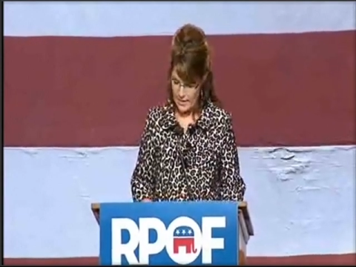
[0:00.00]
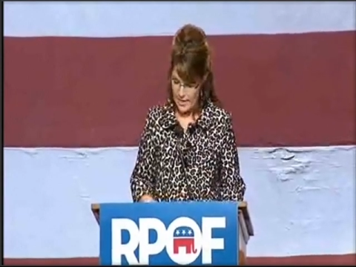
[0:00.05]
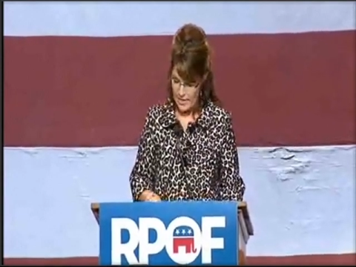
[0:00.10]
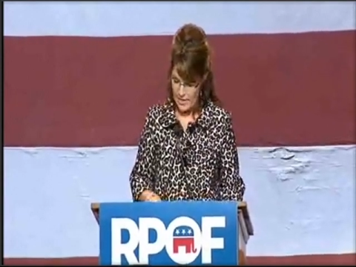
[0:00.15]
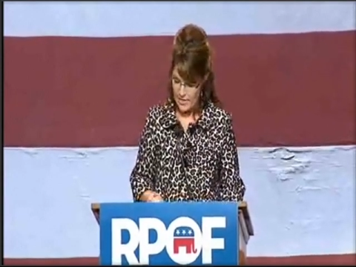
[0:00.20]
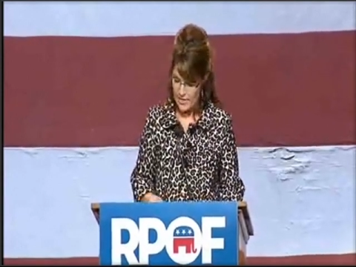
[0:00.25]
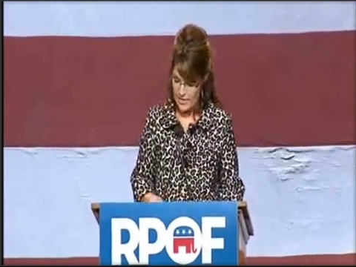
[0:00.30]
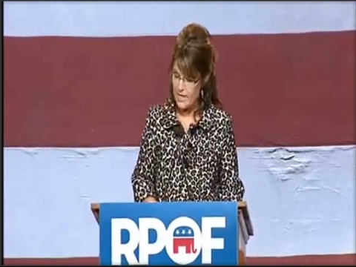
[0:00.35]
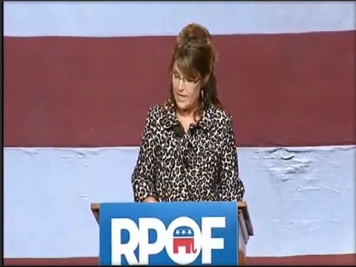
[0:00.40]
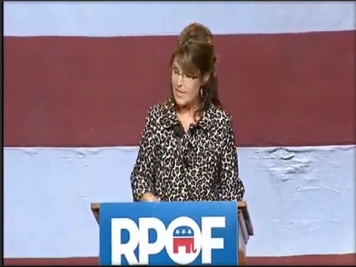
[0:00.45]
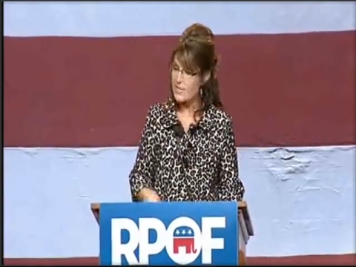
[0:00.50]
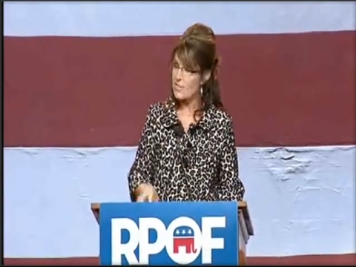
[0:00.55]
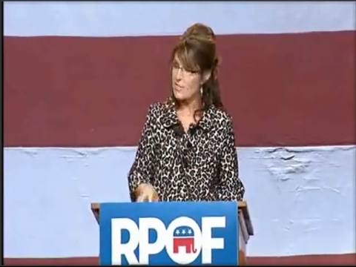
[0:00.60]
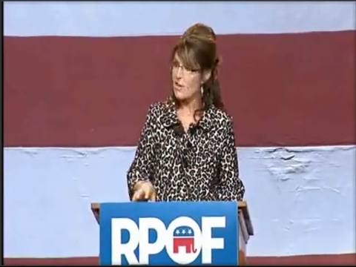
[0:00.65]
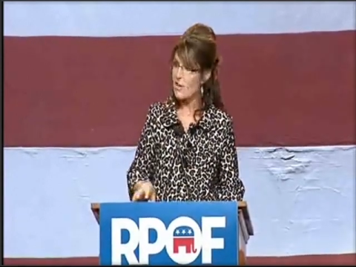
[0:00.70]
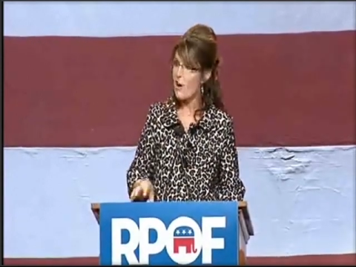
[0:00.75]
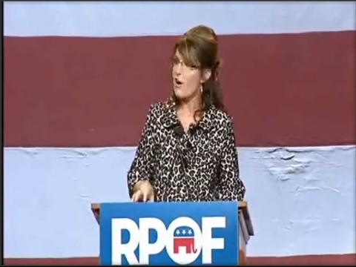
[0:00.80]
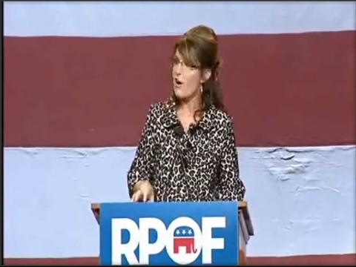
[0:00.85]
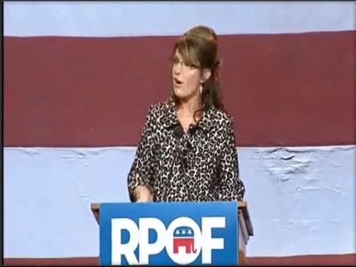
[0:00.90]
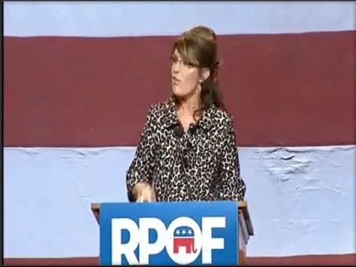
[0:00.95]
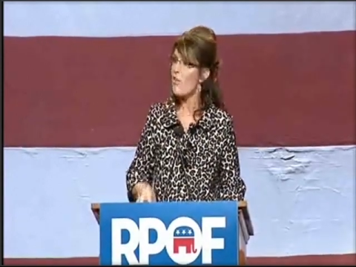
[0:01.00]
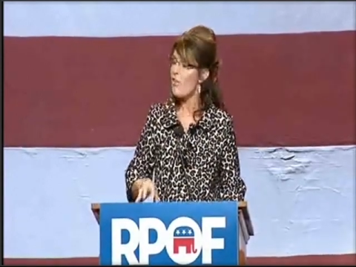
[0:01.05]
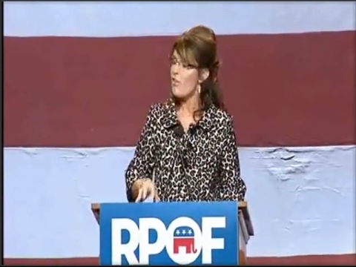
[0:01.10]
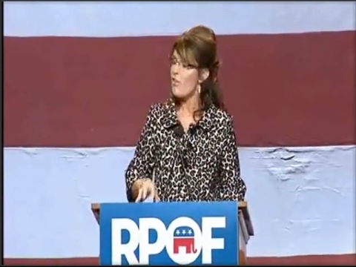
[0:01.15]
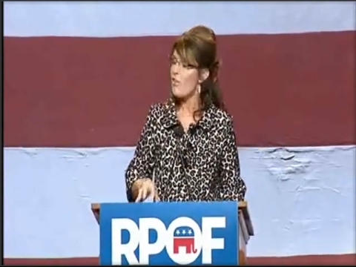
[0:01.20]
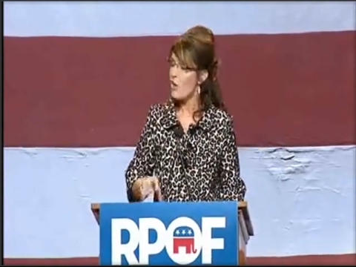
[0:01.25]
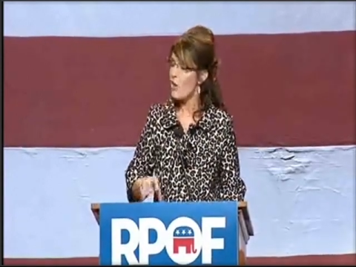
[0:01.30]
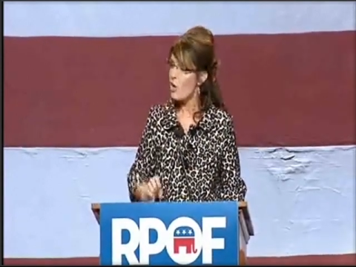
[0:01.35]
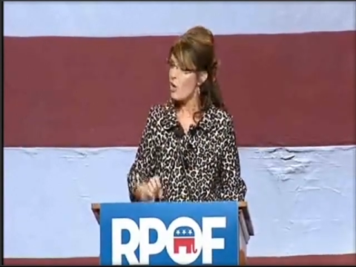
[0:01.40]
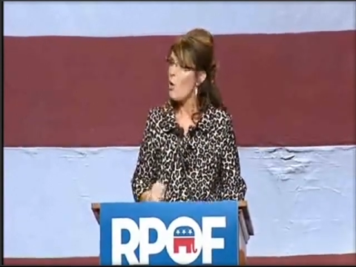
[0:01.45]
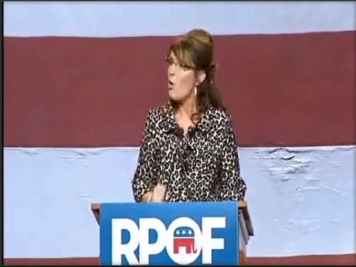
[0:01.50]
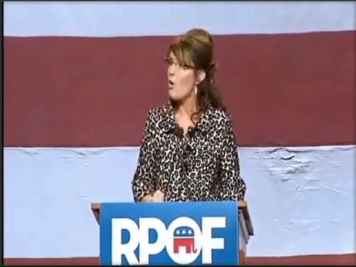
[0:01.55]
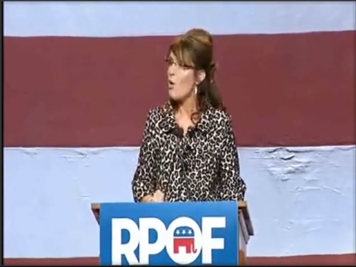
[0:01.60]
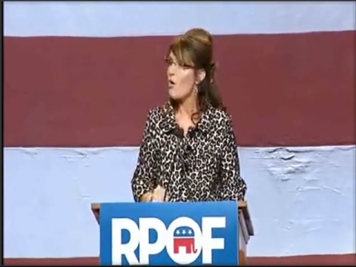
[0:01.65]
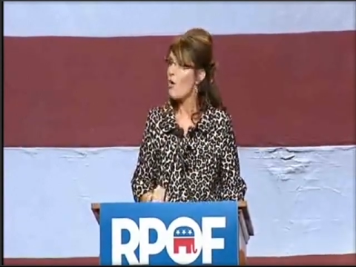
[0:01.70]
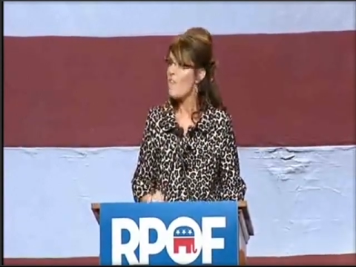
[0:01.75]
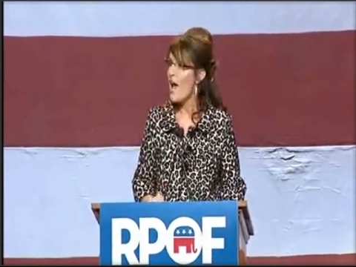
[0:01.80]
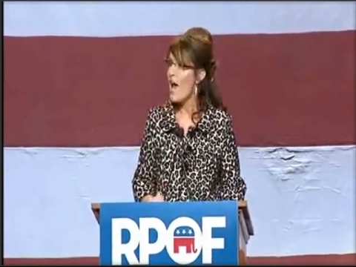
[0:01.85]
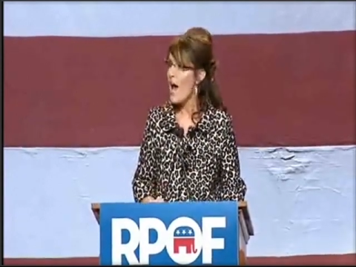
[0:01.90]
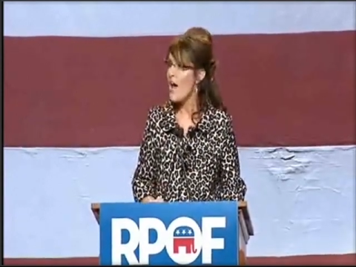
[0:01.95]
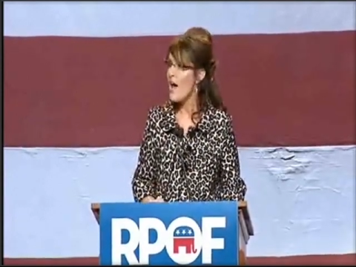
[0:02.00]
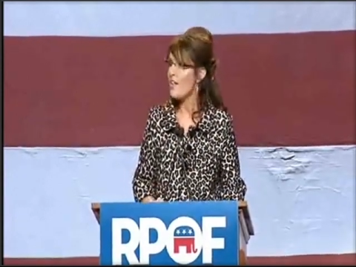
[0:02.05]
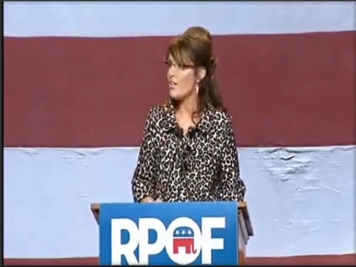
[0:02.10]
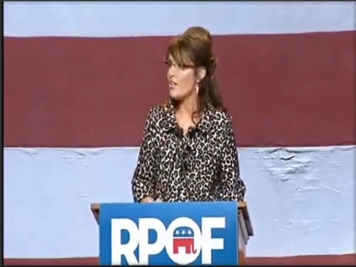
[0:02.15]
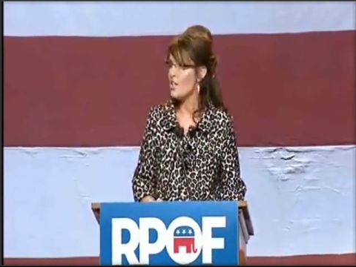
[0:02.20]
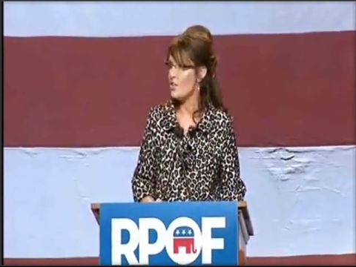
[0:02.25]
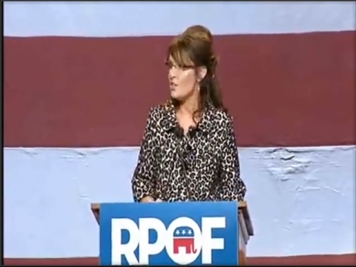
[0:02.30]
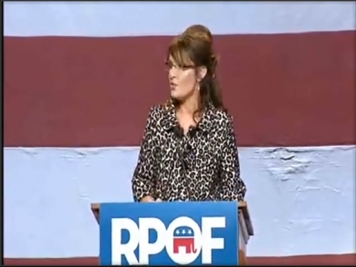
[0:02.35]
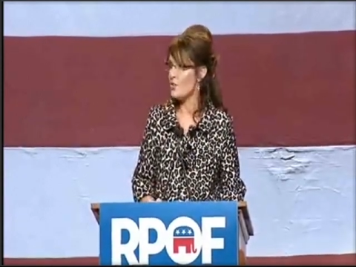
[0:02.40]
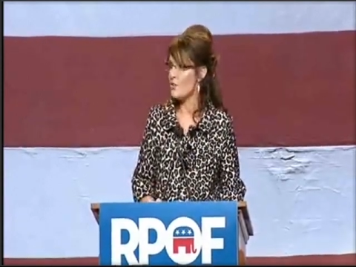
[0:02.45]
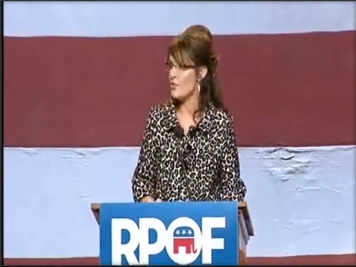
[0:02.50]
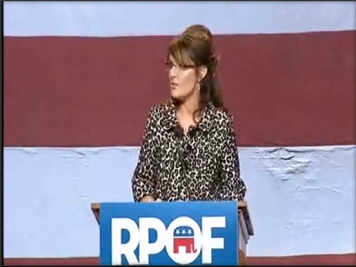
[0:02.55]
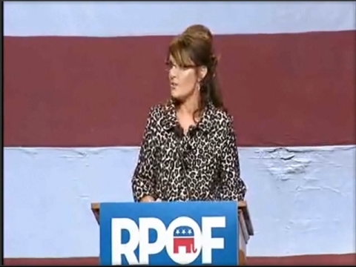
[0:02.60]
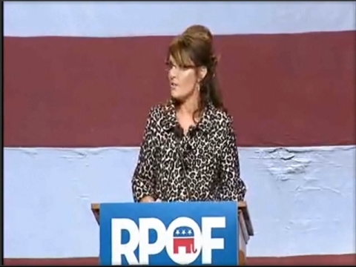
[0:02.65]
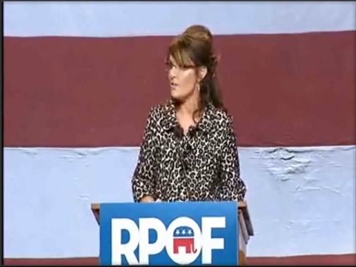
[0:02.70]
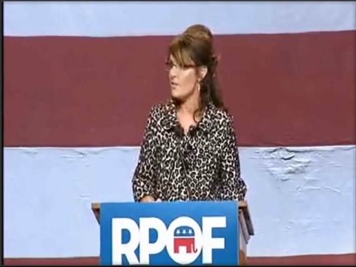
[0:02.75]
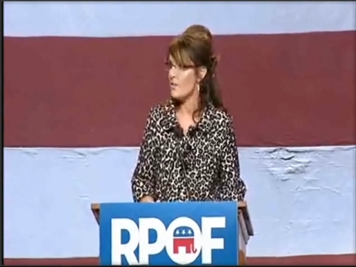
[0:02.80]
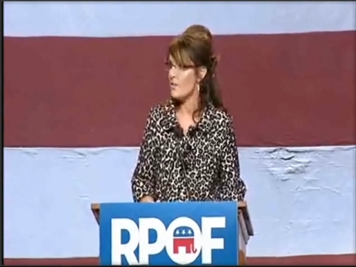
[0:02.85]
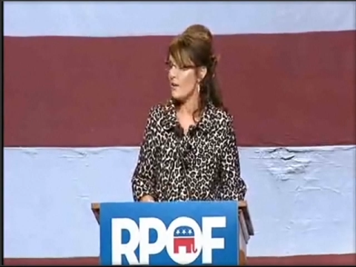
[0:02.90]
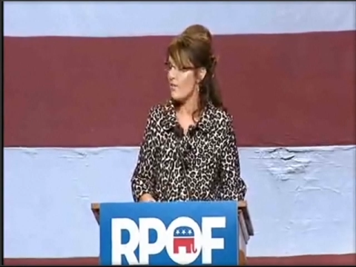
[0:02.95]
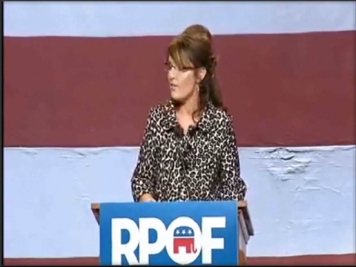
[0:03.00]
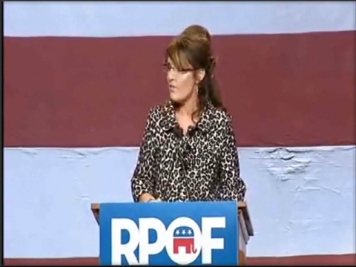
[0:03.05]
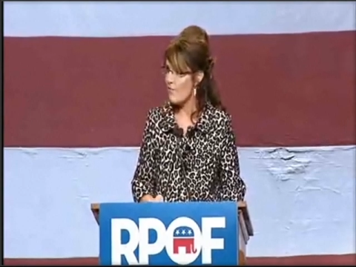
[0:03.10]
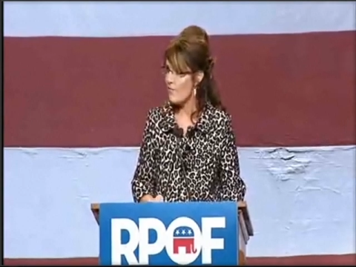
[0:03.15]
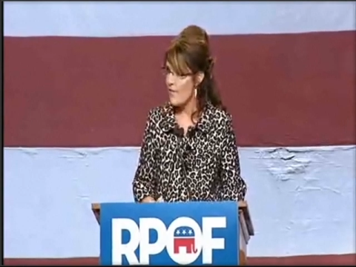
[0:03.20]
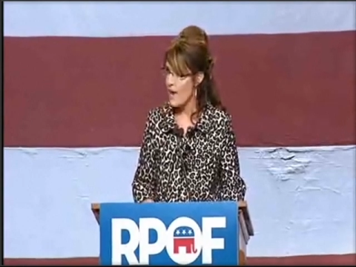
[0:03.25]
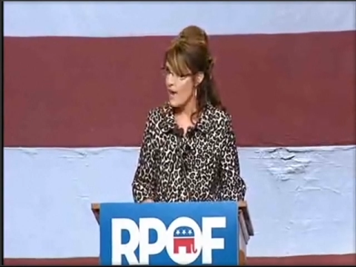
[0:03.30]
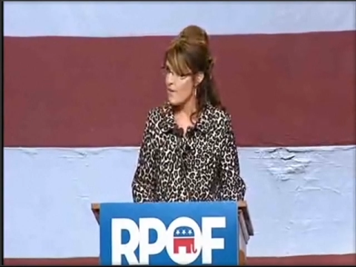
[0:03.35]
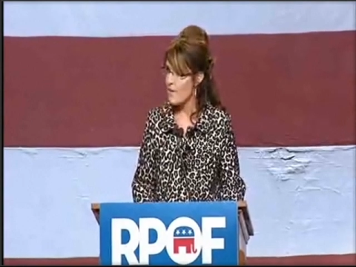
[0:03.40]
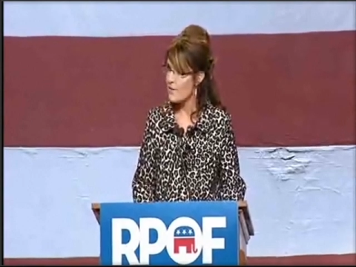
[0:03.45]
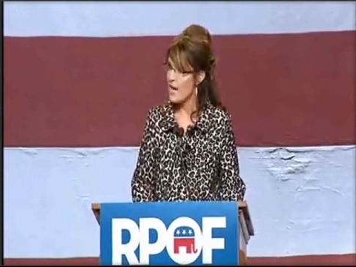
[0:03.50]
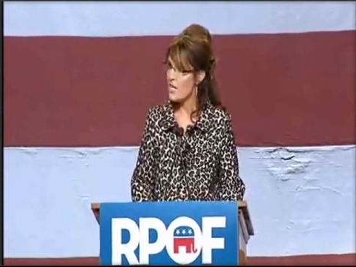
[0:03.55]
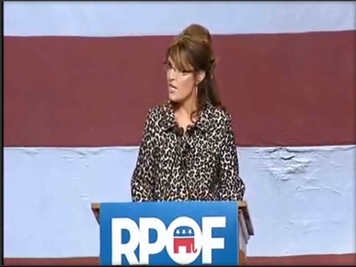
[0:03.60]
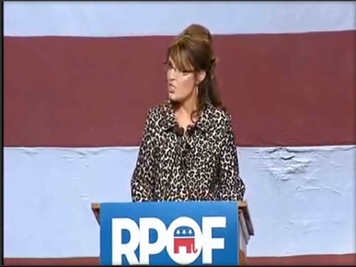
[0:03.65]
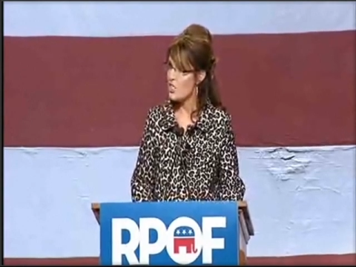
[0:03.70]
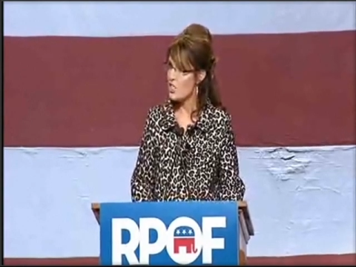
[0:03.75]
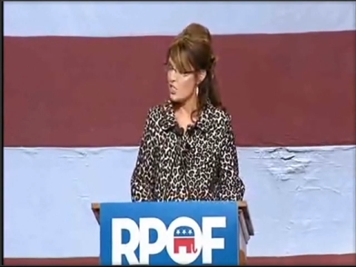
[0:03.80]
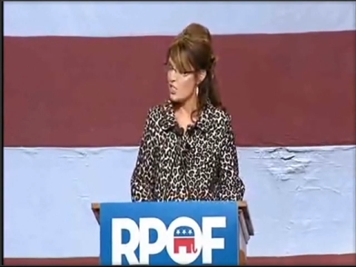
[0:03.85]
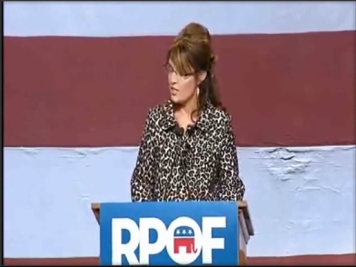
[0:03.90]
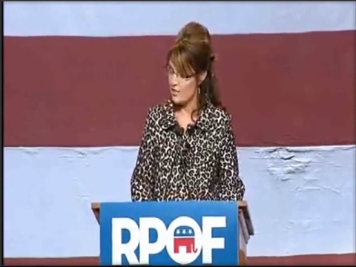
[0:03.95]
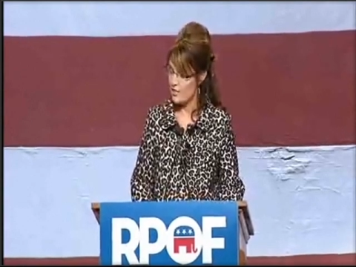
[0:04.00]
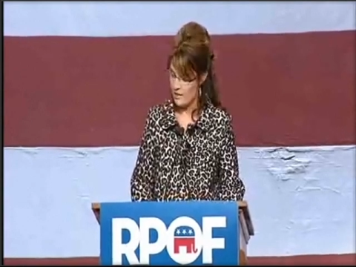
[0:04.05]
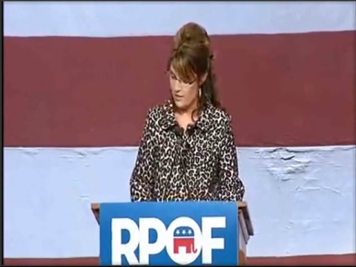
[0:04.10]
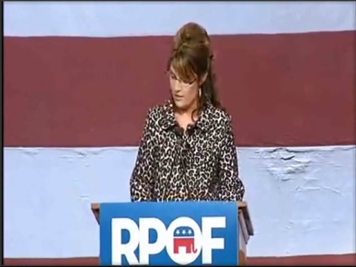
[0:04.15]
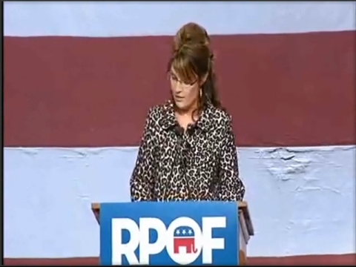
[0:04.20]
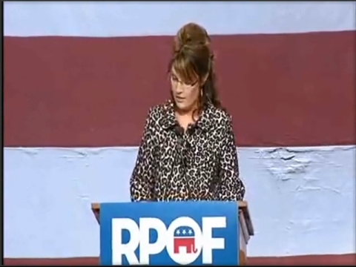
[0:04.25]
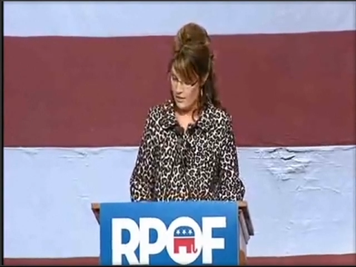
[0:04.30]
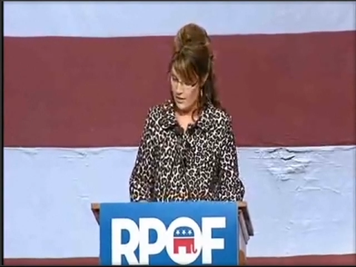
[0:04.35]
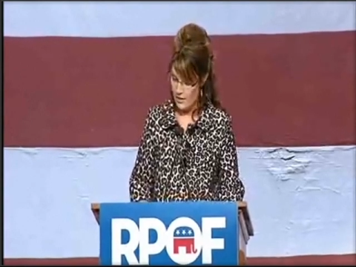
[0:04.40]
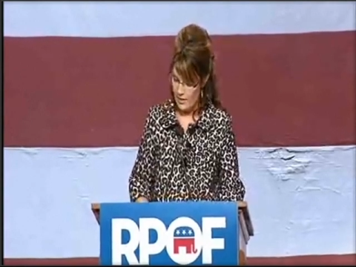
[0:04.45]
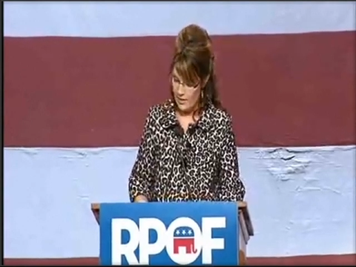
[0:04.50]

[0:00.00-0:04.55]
These are the core values of the foundation